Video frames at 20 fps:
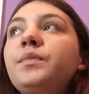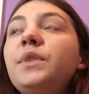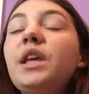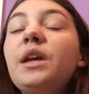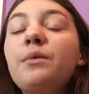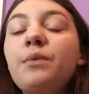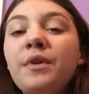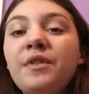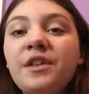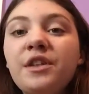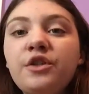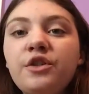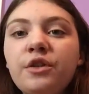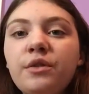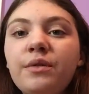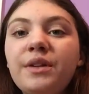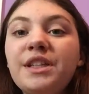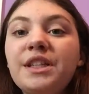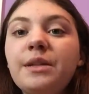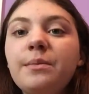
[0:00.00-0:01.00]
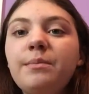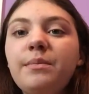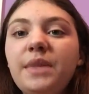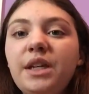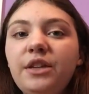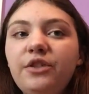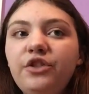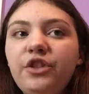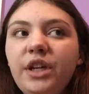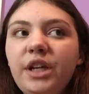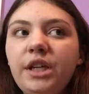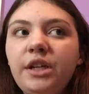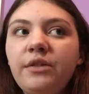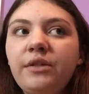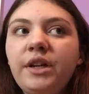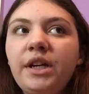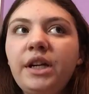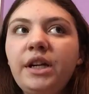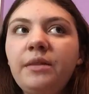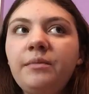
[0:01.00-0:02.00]
it wasn't due until
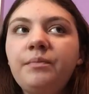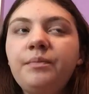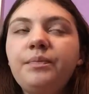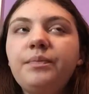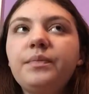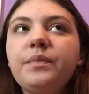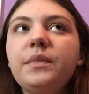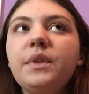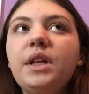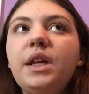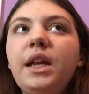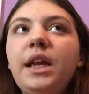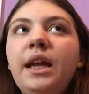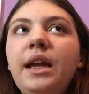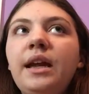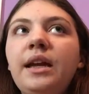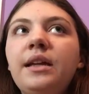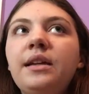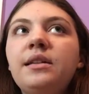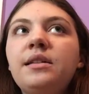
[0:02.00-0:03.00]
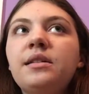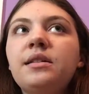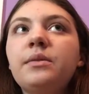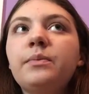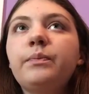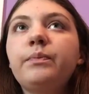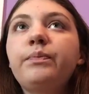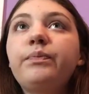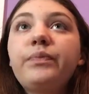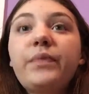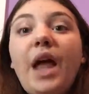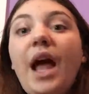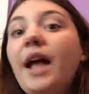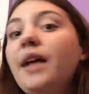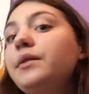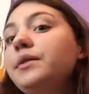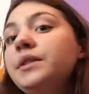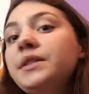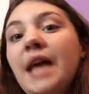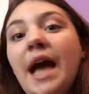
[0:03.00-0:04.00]
mid-January, and
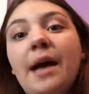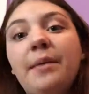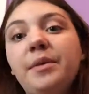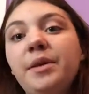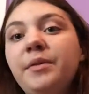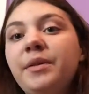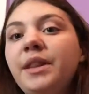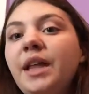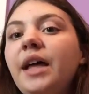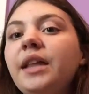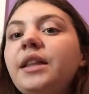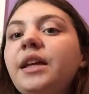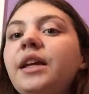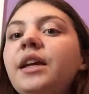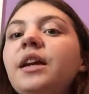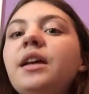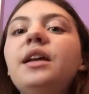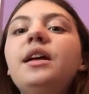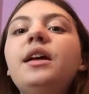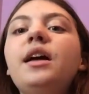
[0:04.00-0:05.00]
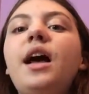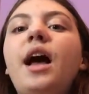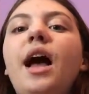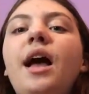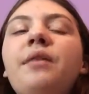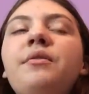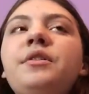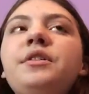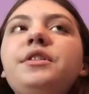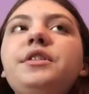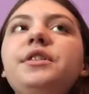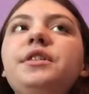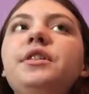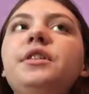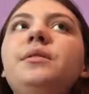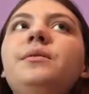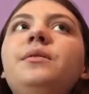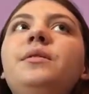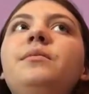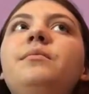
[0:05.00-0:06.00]
I was happy with that. Like, I want to
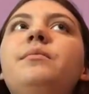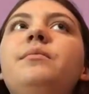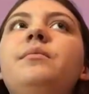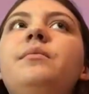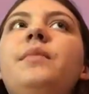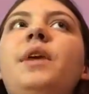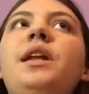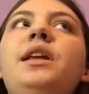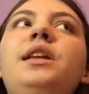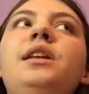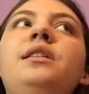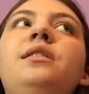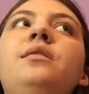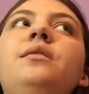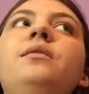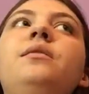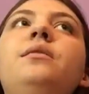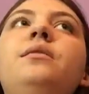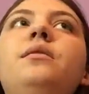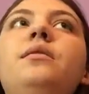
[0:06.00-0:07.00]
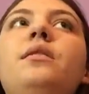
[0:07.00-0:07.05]
turn mine in.